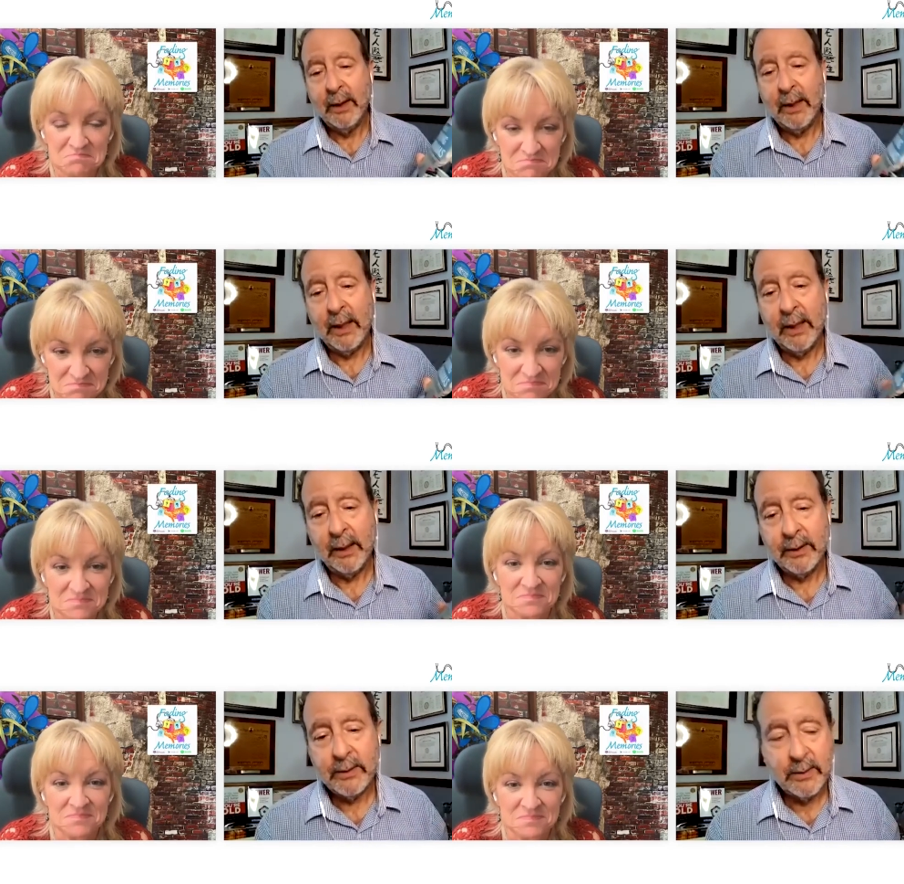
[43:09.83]
Speaker 1: Uh,
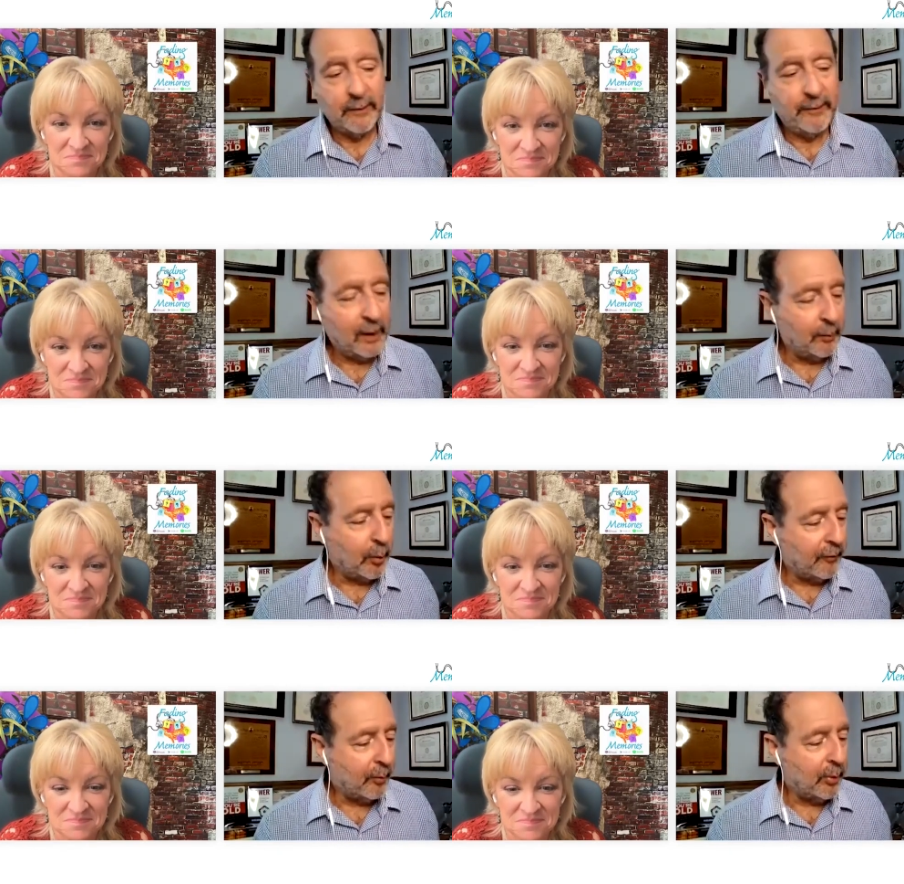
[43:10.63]
it's
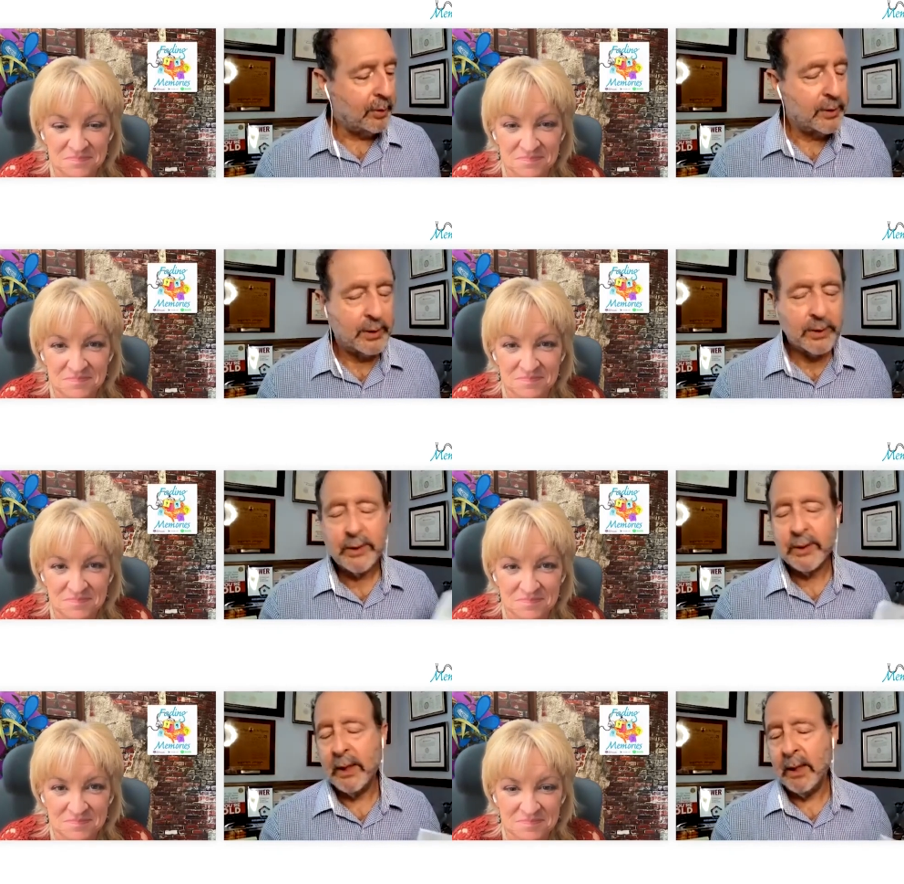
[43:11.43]
available for
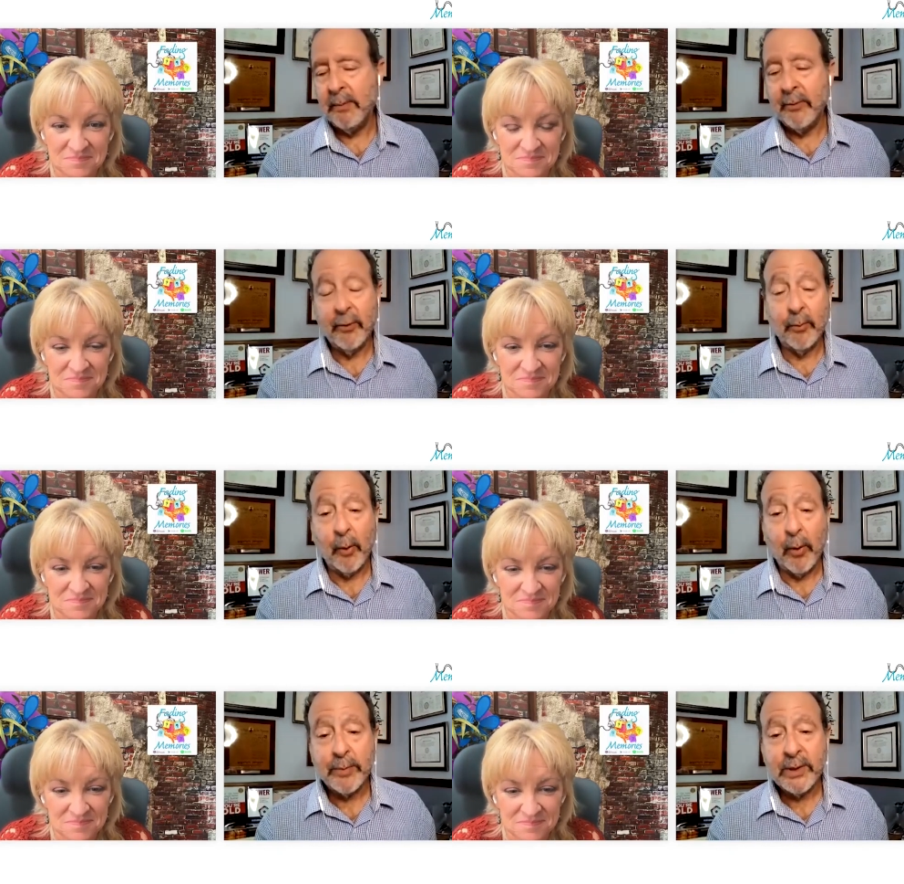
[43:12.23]
purchase um, through my
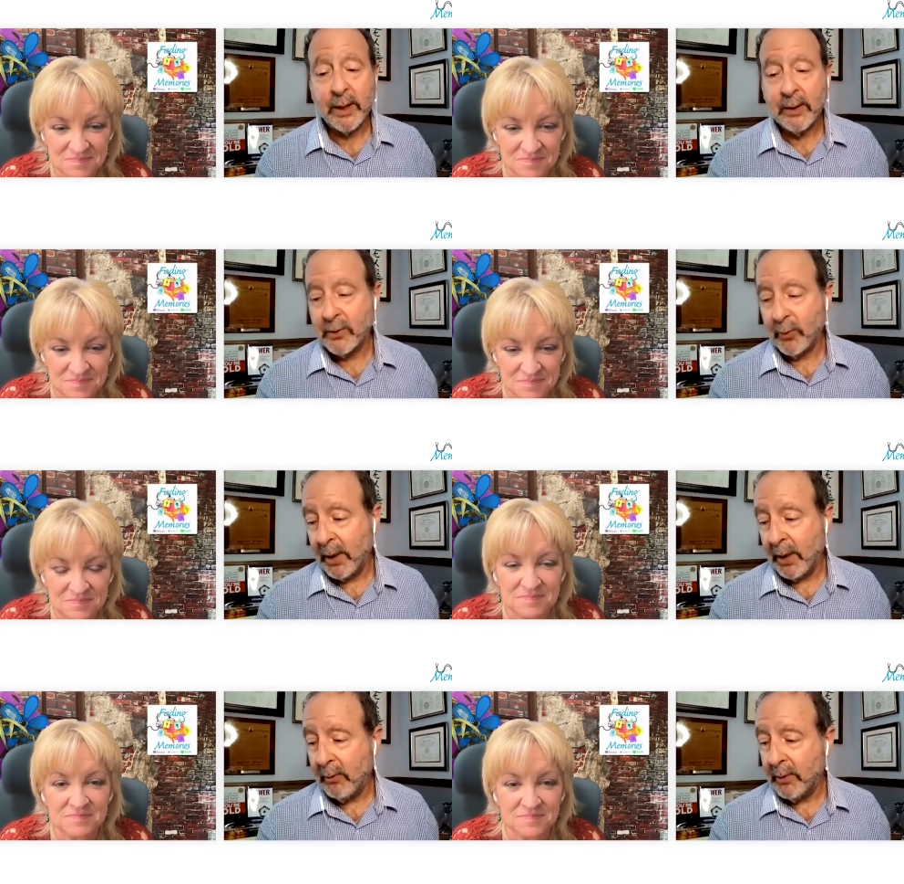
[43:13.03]
website as
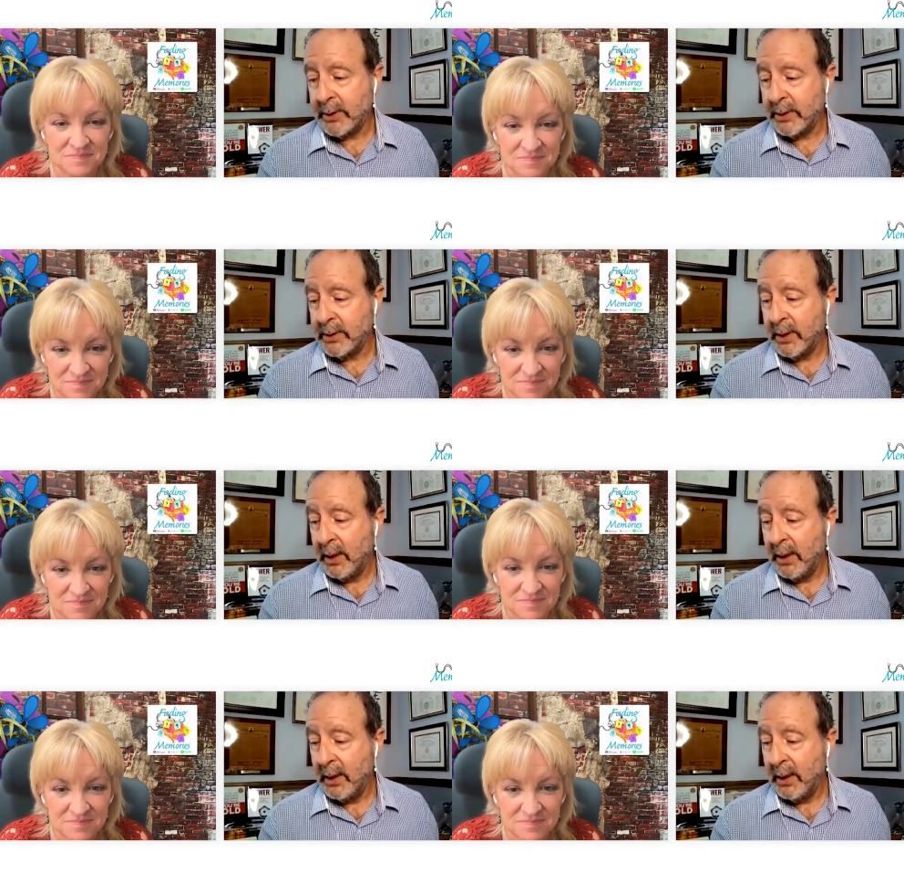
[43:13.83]
well, which is